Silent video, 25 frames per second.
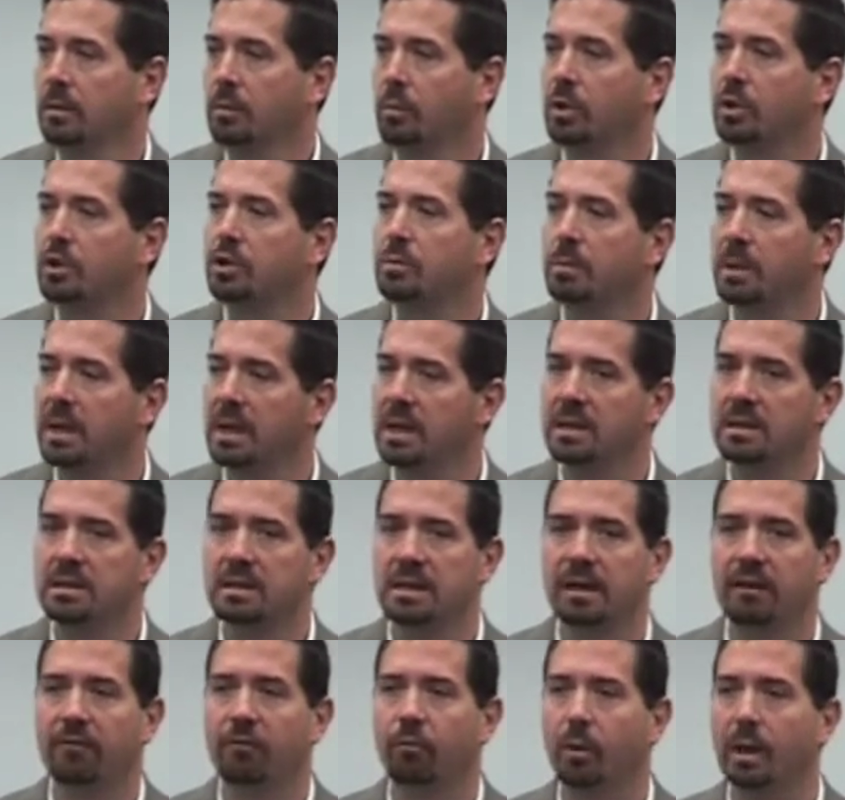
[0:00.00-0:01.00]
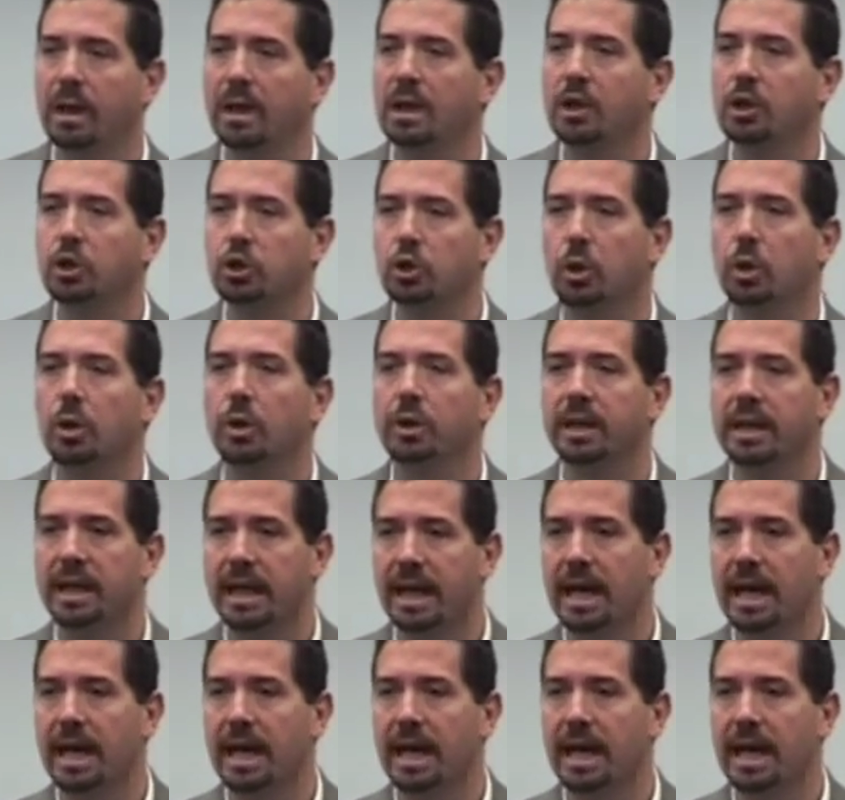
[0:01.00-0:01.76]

Which means if we control the